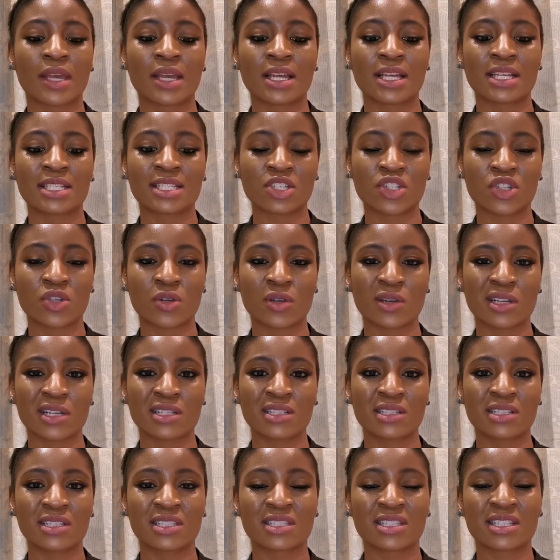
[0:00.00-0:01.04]
Essential
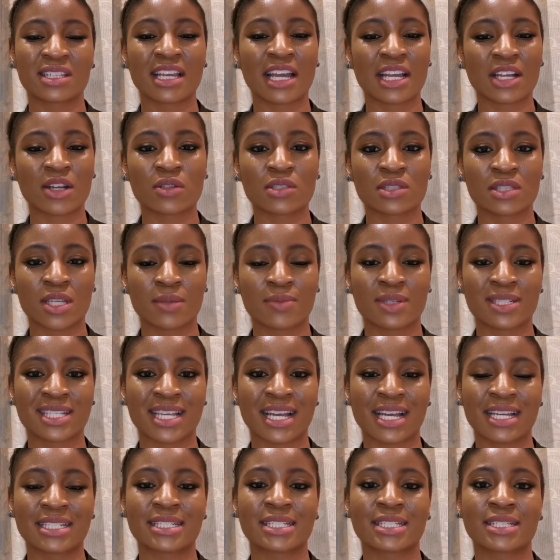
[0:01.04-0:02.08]
oils can cause
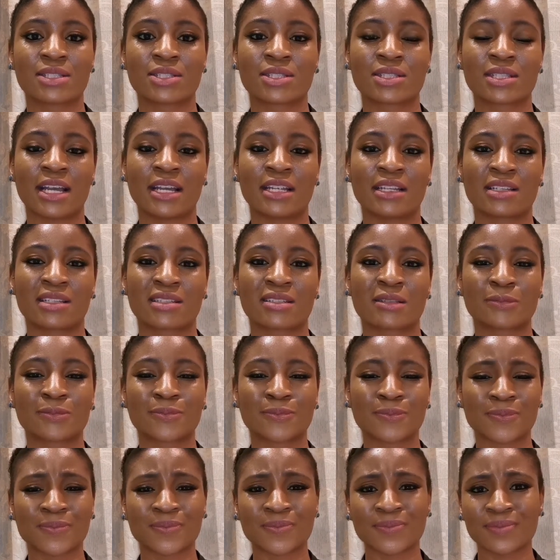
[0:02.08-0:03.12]
dermatitis, and
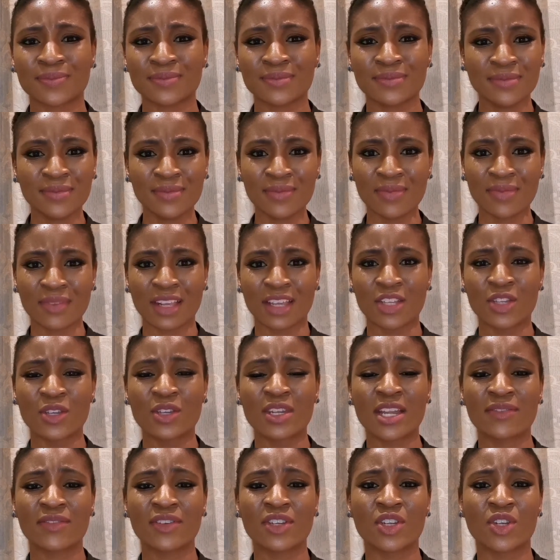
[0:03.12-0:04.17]
you
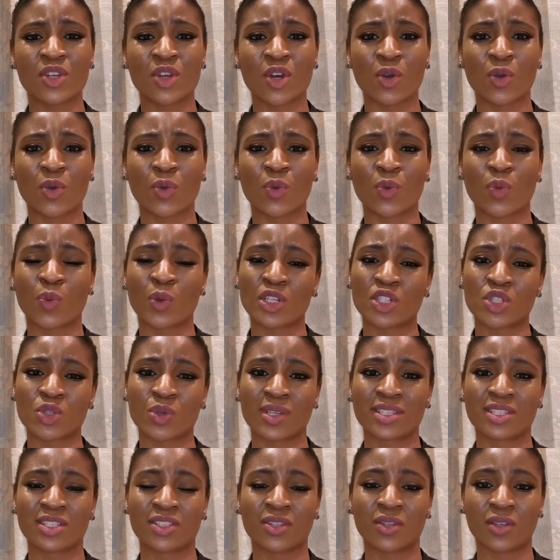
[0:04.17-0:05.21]
never know which
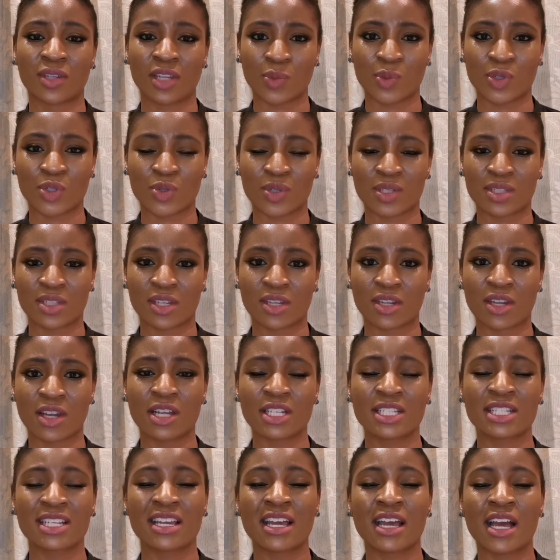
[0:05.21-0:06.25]
ones are good and which ones are
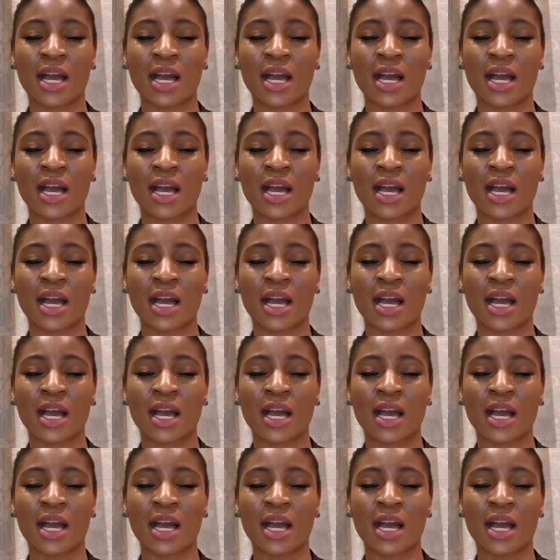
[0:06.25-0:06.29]
not.